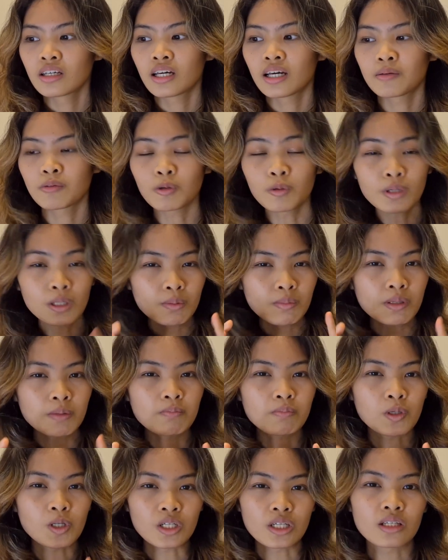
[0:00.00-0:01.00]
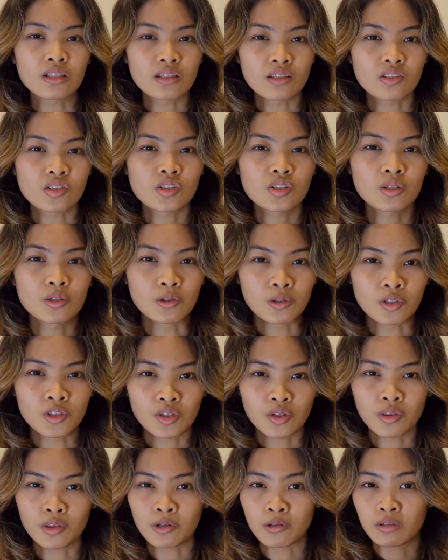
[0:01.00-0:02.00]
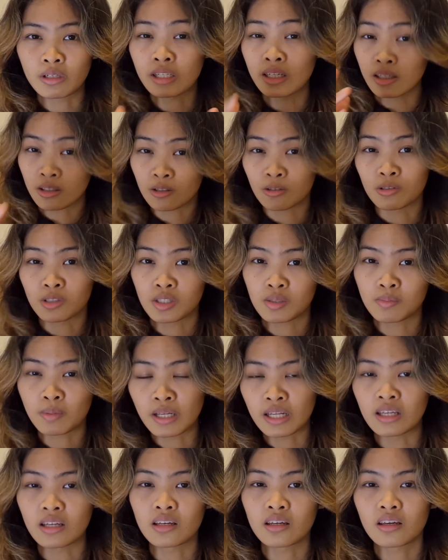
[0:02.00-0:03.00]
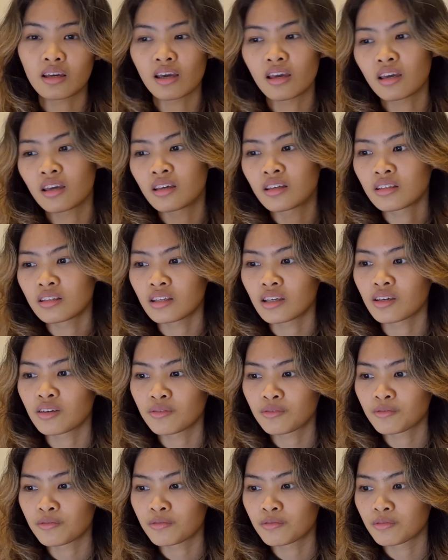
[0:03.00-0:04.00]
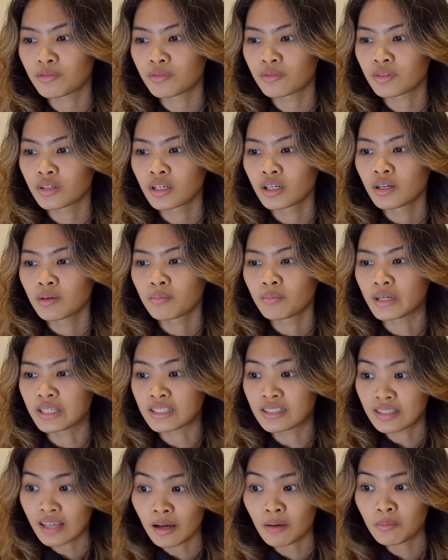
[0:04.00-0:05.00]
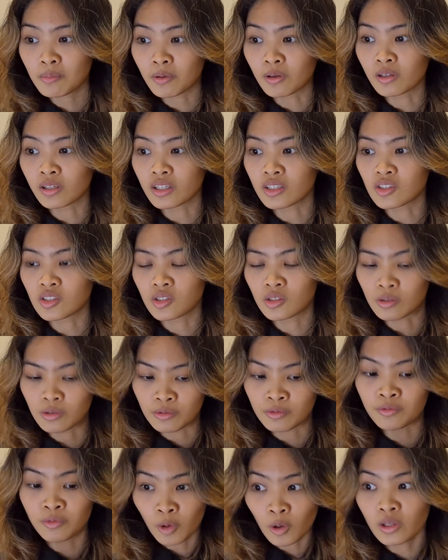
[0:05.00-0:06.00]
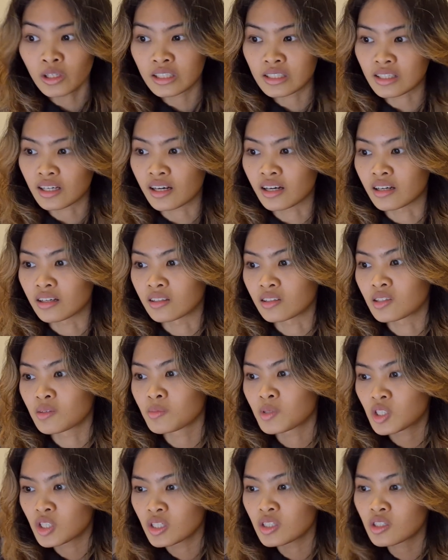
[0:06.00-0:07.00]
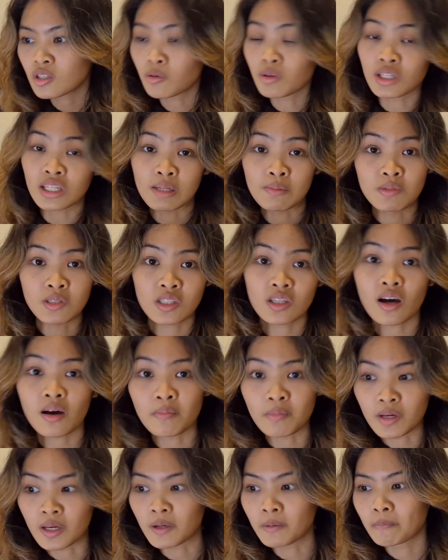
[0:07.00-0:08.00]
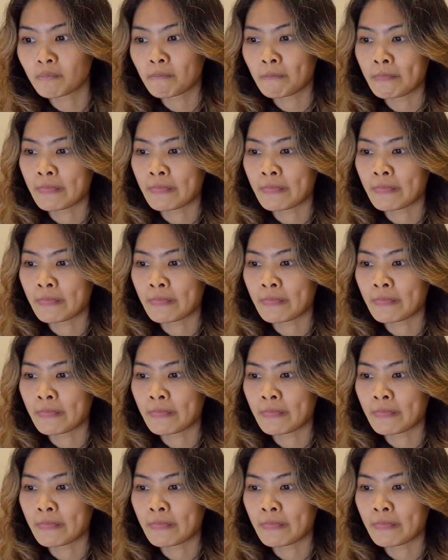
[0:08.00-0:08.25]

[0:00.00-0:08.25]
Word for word: I'm going to be putting this solution through electrospinning and if my sample is too volatile, the machine's going to keep stopping.